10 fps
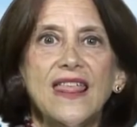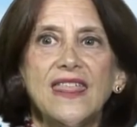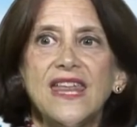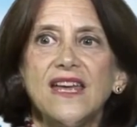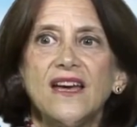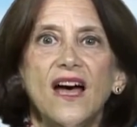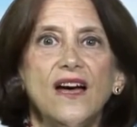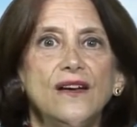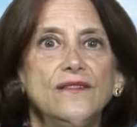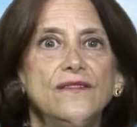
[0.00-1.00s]
think
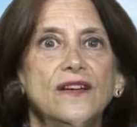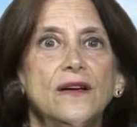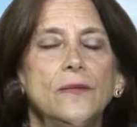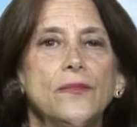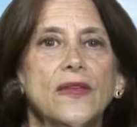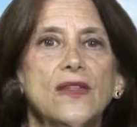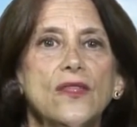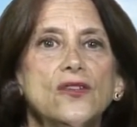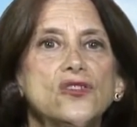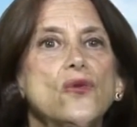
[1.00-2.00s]
of
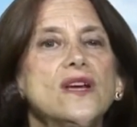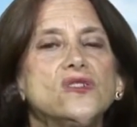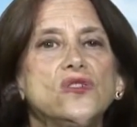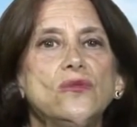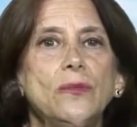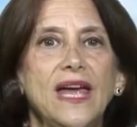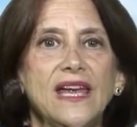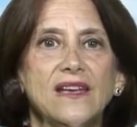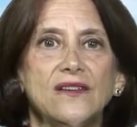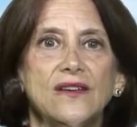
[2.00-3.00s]
the choice you
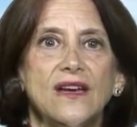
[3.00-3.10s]
make